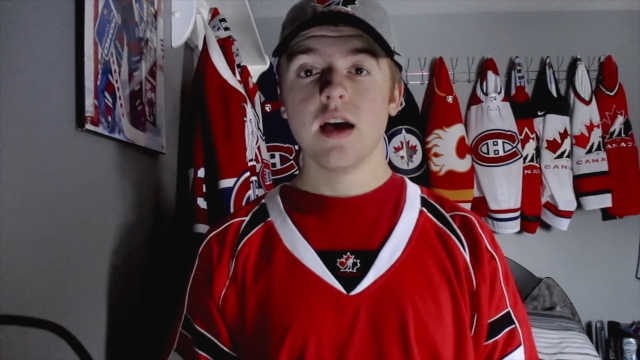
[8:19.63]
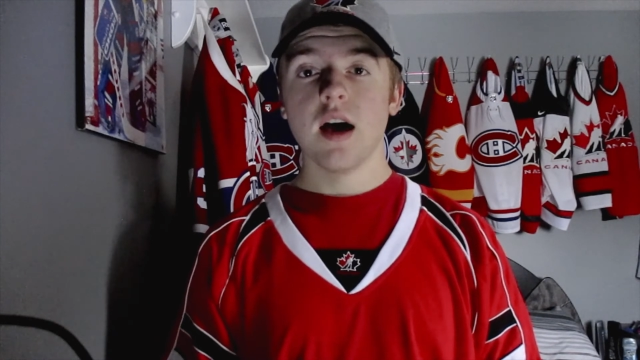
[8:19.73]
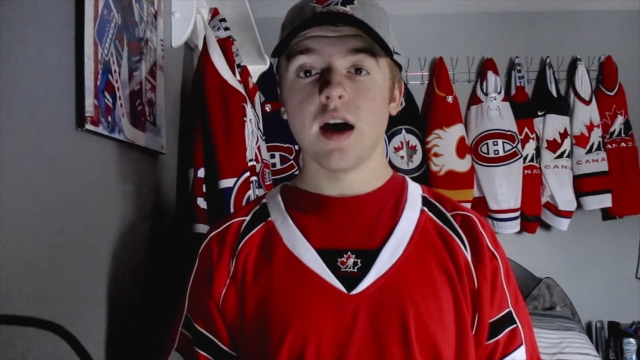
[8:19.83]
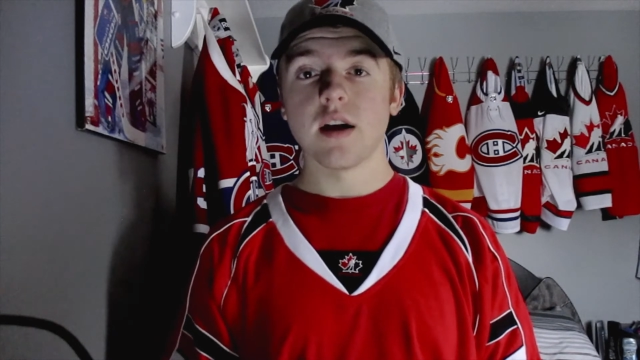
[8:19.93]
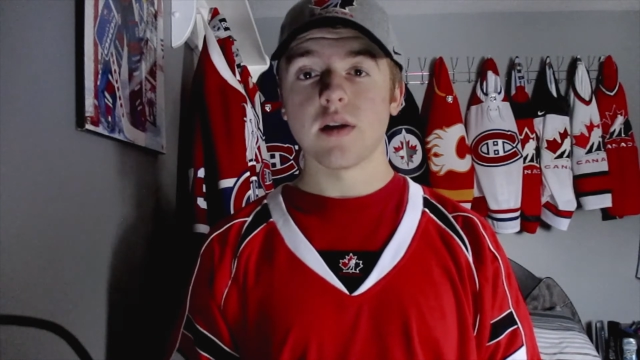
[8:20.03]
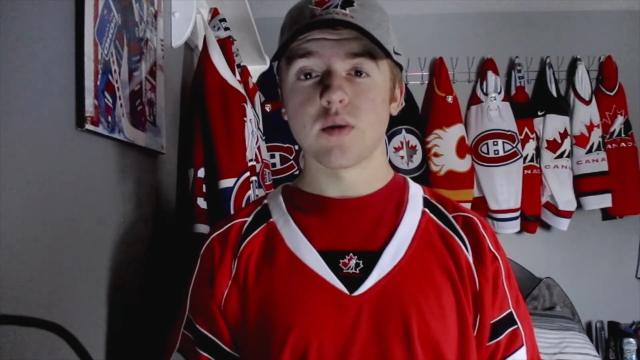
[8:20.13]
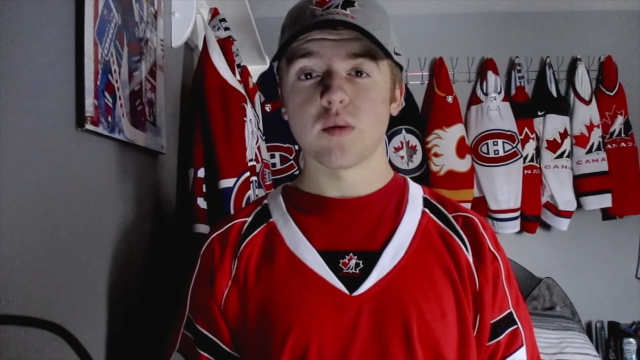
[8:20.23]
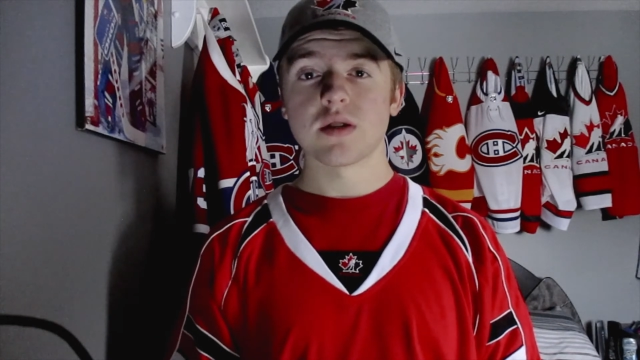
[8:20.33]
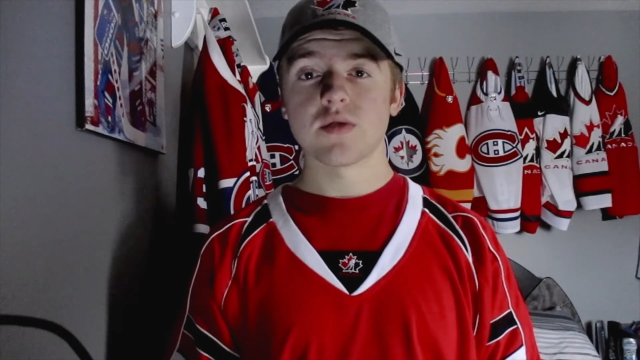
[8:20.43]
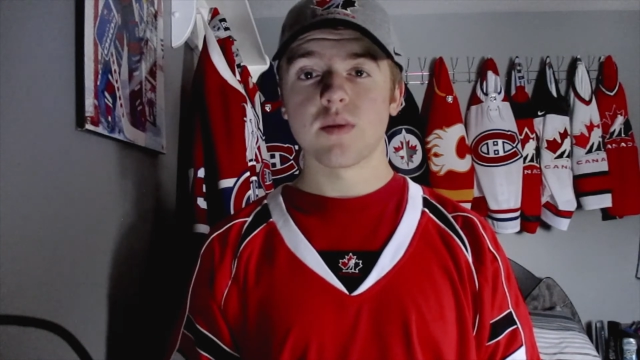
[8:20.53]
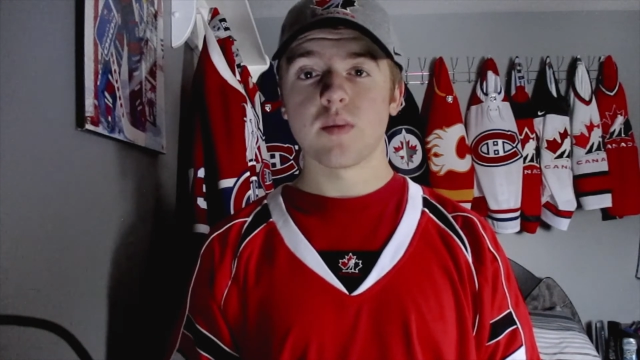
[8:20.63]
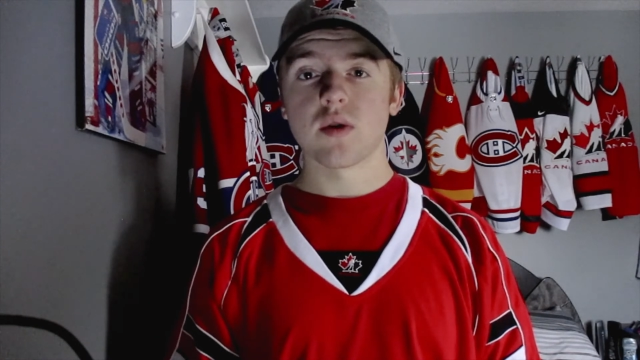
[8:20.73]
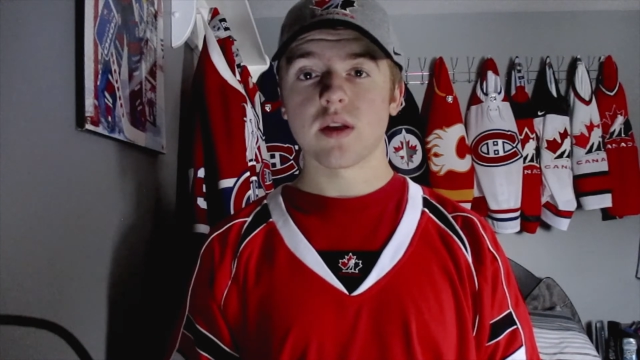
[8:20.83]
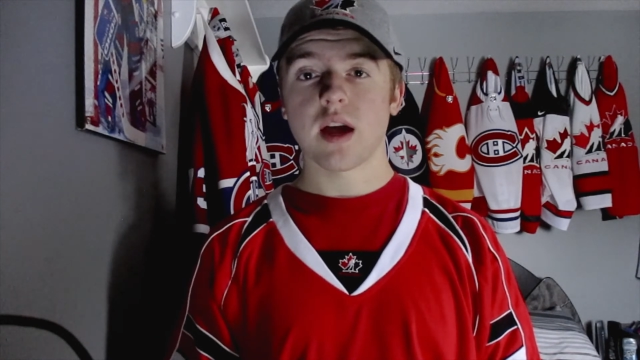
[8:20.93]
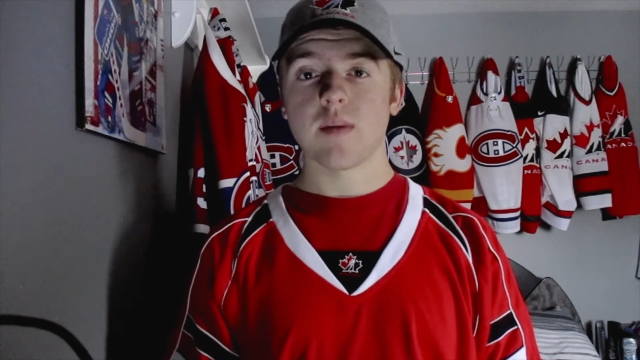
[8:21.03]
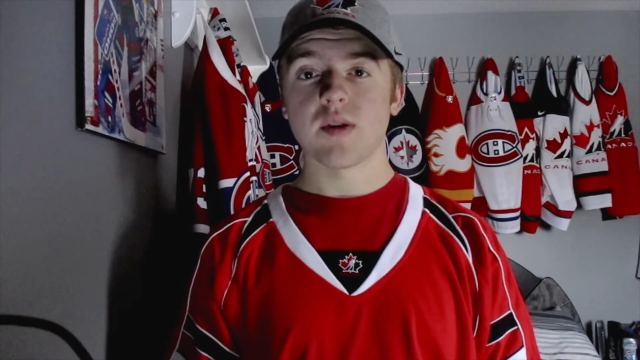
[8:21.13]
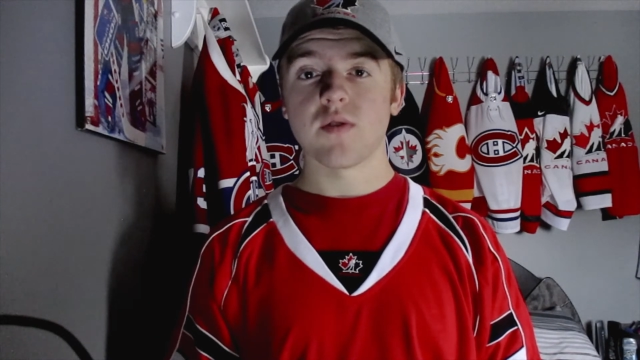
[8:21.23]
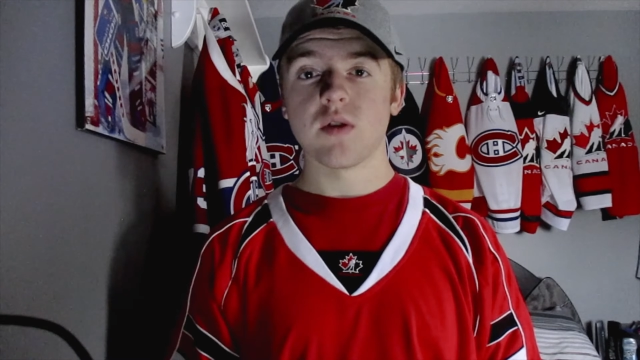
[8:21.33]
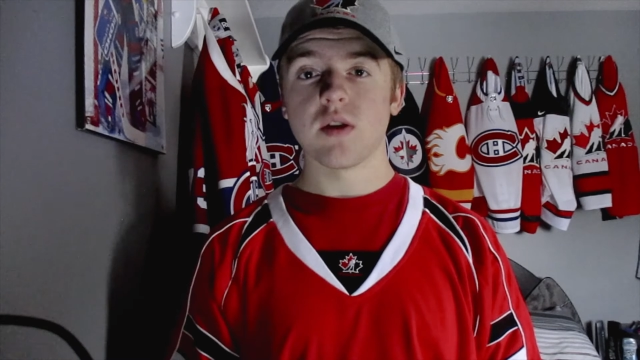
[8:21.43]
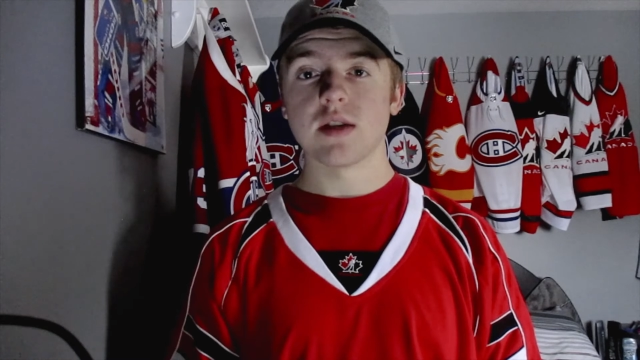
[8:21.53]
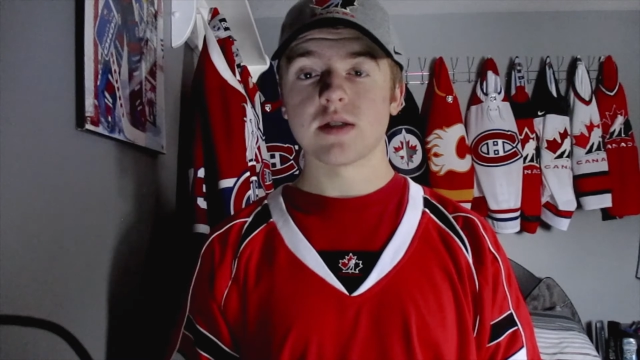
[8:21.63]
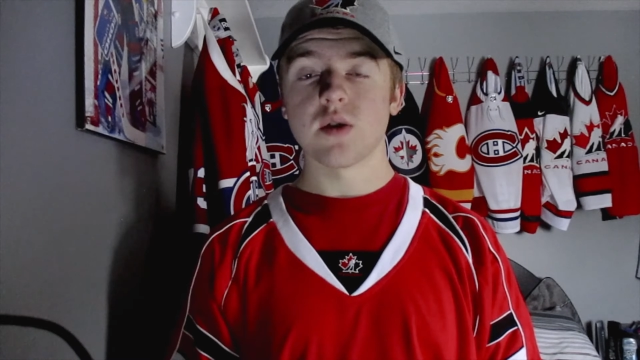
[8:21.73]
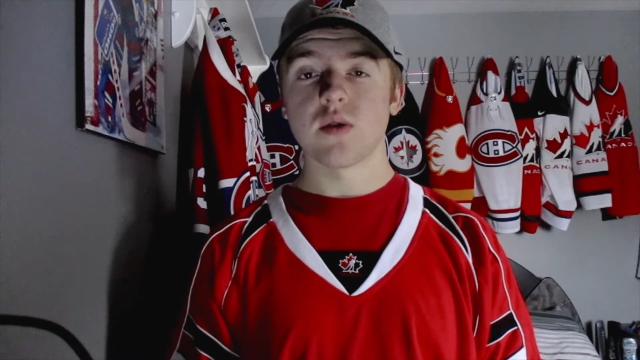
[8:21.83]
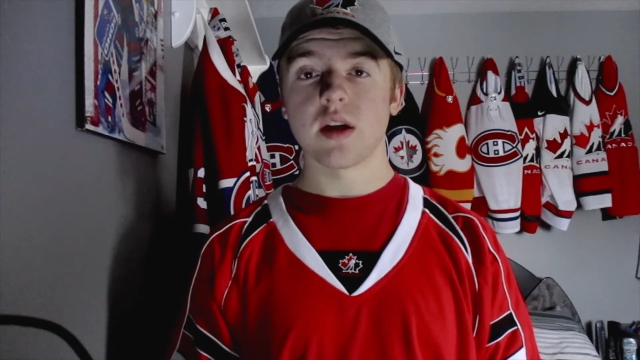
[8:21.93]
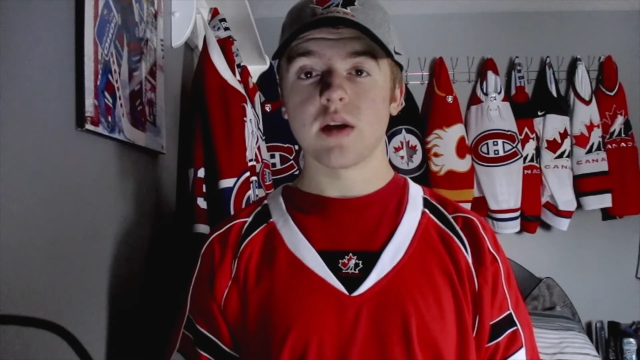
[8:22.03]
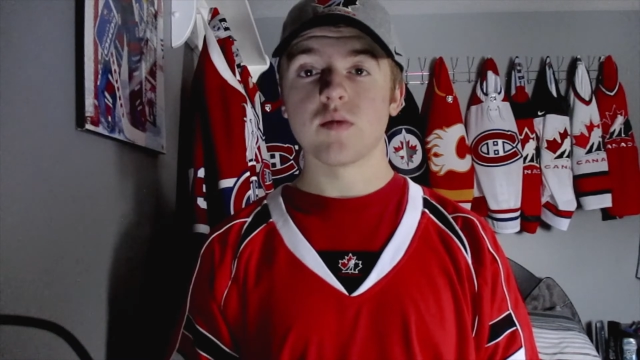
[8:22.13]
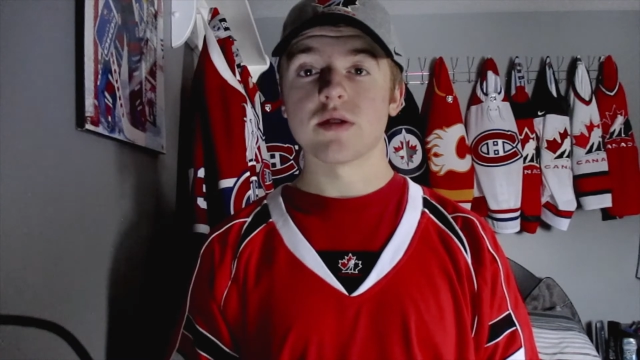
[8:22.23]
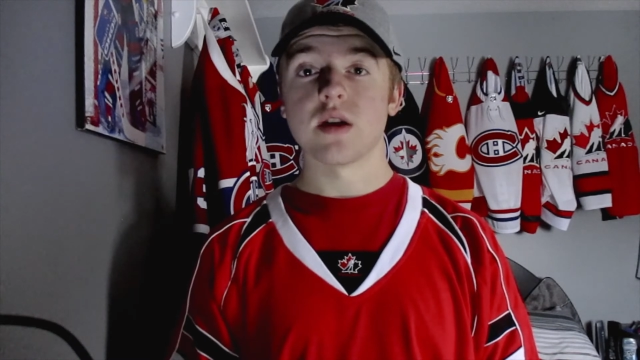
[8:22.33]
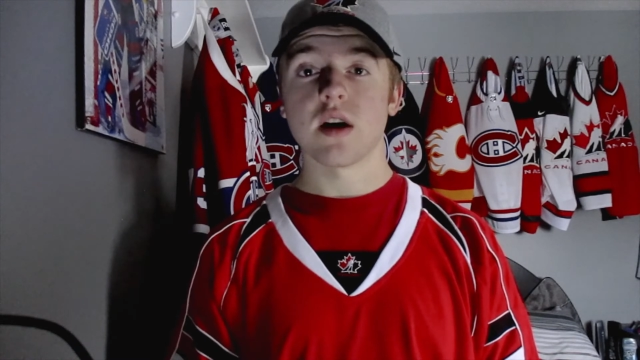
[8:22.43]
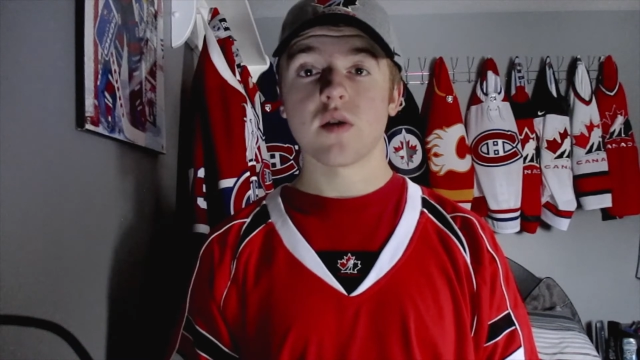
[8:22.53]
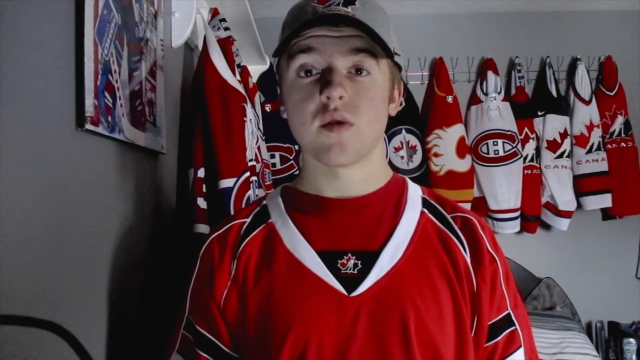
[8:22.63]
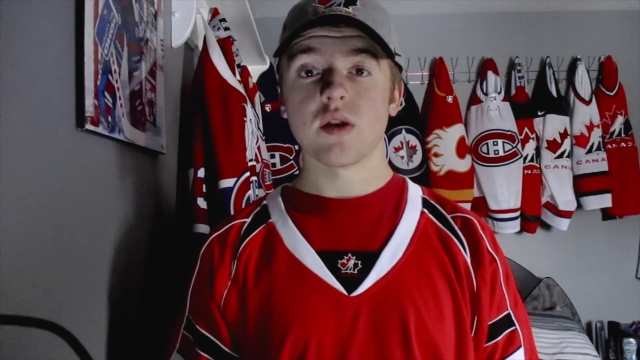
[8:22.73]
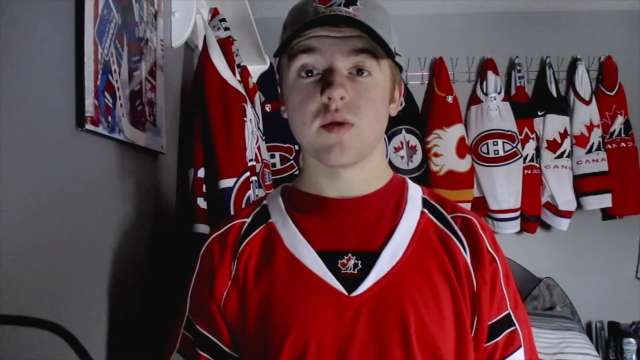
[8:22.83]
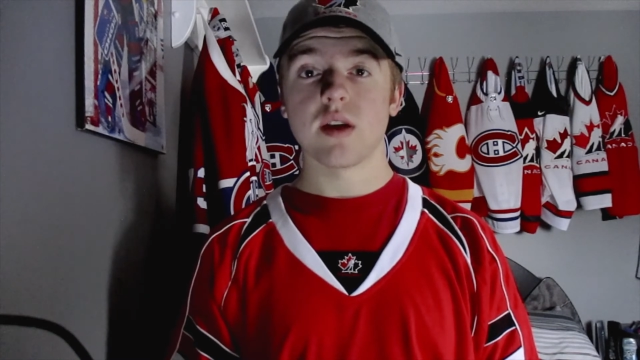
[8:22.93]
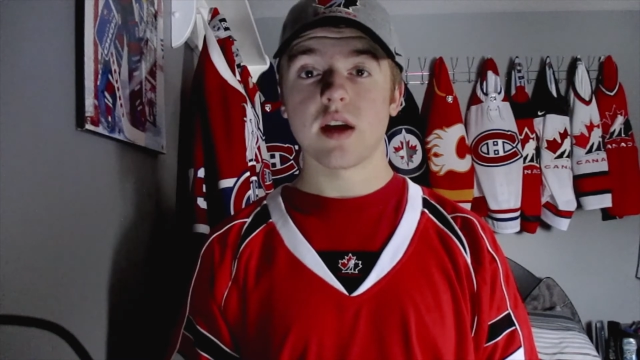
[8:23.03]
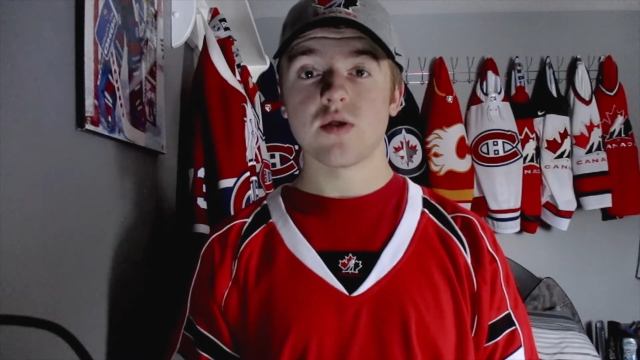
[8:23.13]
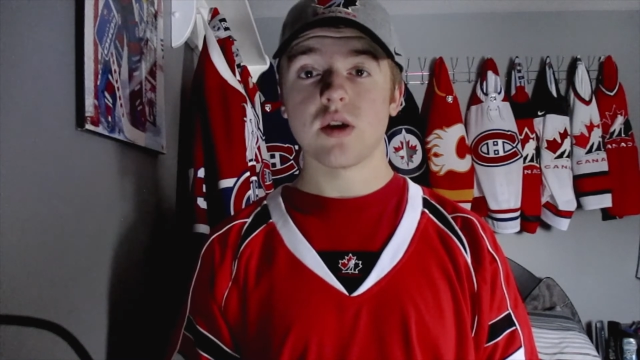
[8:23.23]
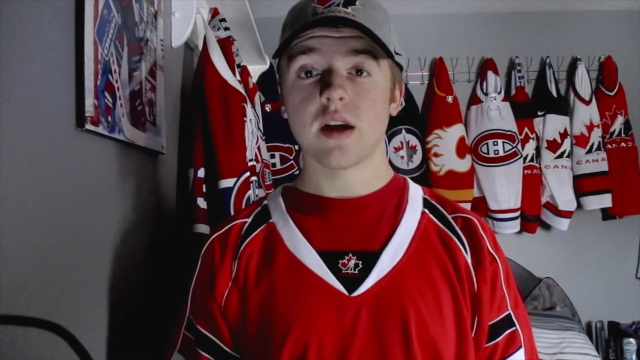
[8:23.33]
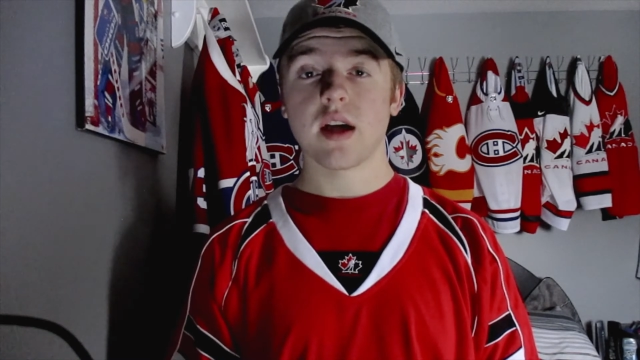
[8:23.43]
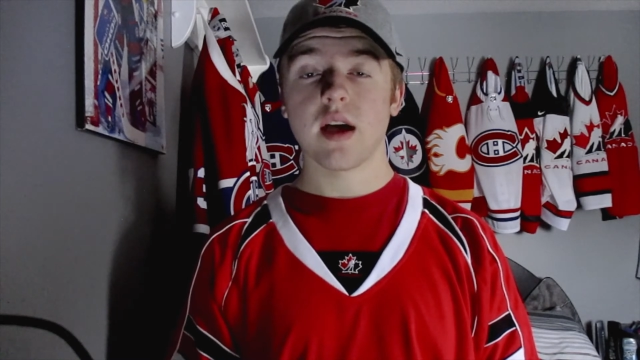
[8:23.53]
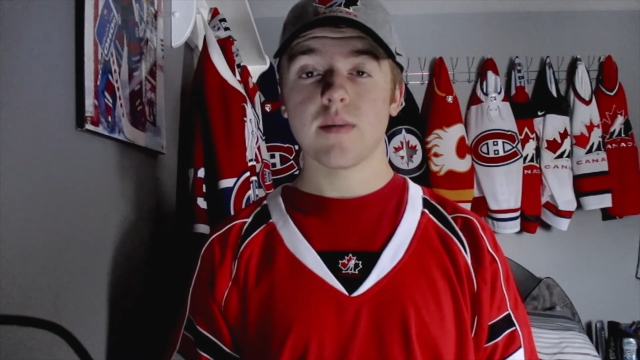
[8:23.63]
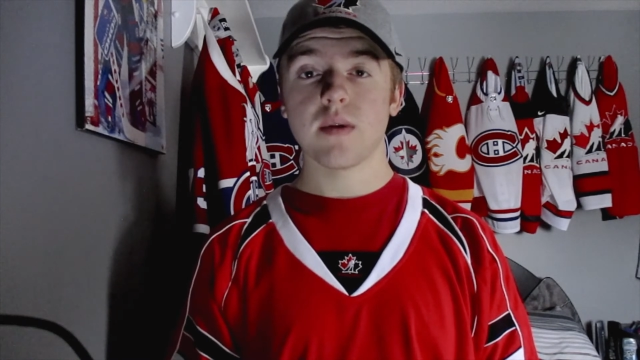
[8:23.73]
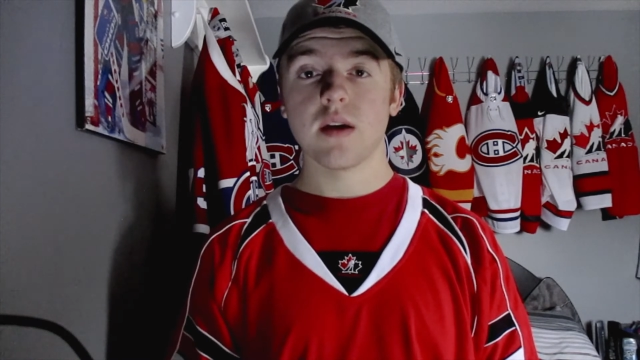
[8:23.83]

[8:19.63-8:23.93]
Now there was a report that came out a few days ago that he was not going to attend training camp